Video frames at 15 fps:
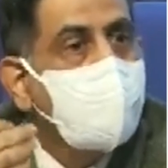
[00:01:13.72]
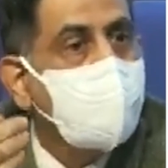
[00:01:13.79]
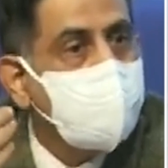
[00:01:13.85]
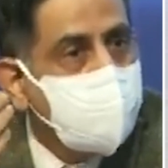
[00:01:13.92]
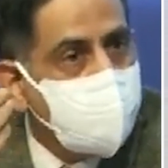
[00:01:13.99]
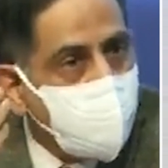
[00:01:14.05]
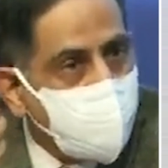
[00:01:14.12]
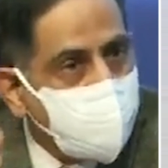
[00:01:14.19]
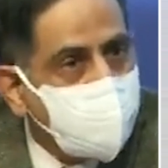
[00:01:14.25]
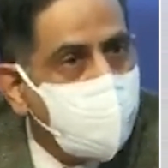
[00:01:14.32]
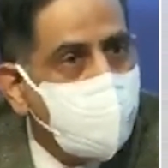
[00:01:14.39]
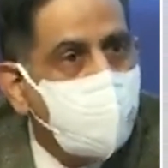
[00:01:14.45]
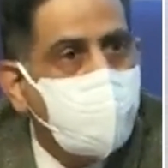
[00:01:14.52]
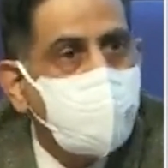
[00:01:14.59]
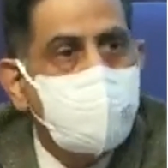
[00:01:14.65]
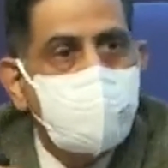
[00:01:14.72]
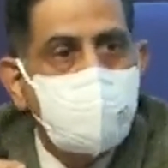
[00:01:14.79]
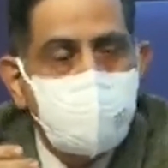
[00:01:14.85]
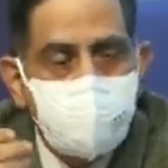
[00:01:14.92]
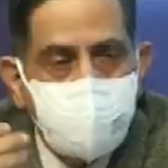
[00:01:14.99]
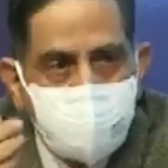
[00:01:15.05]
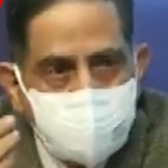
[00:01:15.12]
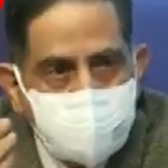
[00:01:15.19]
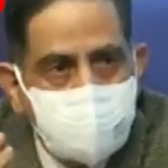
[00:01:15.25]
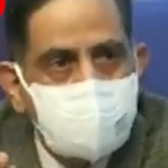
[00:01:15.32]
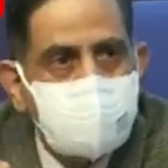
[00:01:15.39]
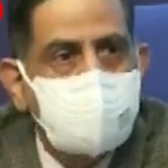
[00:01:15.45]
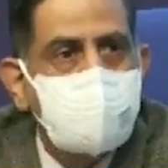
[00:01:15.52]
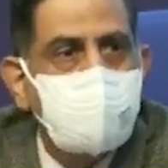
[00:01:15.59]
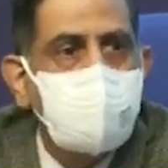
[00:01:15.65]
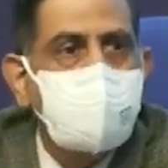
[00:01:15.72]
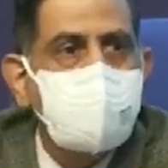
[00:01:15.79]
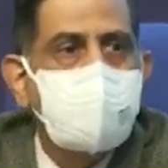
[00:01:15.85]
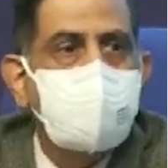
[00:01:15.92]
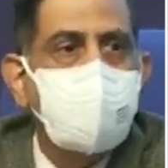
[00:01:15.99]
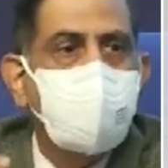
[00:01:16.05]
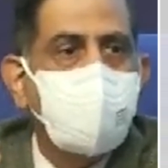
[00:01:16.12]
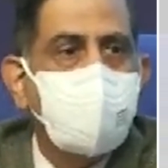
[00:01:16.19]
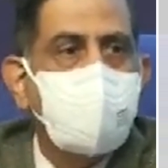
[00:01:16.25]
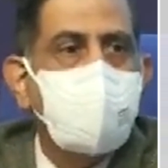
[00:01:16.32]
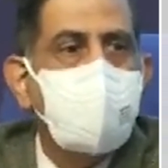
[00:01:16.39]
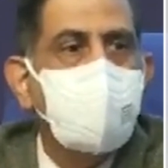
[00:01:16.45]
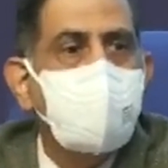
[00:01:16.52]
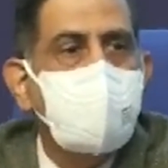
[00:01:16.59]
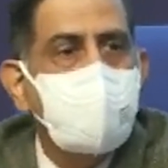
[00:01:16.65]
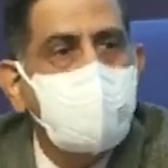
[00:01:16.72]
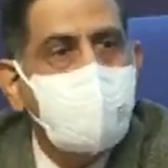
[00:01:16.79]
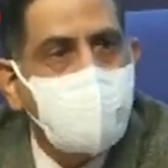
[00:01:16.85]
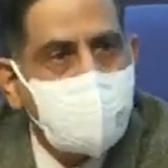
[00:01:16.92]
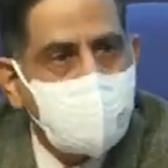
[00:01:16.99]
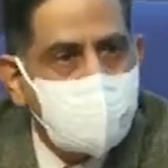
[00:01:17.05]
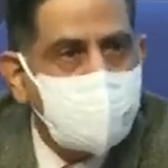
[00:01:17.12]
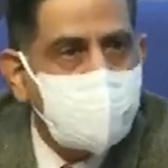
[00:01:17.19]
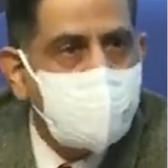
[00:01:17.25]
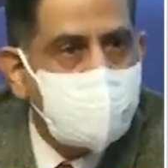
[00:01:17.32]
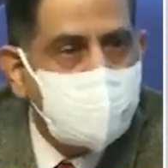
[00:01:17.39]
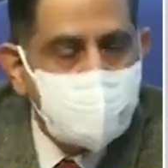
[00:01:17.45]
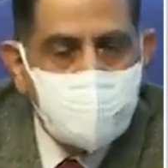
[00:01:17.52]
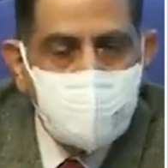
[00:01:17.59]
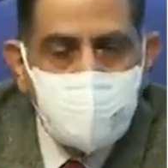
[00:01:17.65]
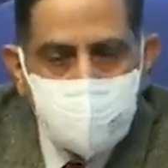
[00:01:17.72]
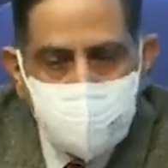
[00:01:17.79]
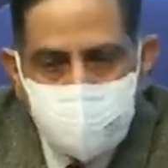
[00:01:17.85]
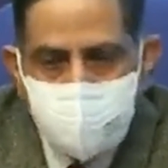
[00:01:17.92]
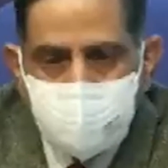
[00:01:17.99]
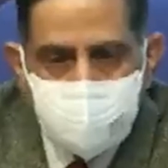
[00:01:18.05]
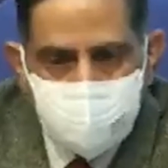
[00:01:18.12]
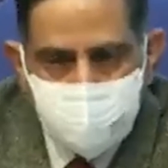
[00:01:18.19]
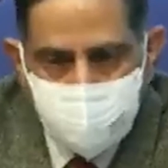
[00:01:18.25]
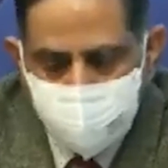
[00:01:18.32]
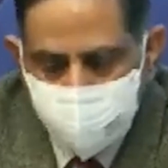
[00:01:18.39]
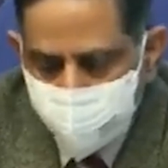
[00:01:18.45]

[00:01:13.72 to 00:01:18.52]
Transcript: sore throat, breathlessness, fever, headache, etc.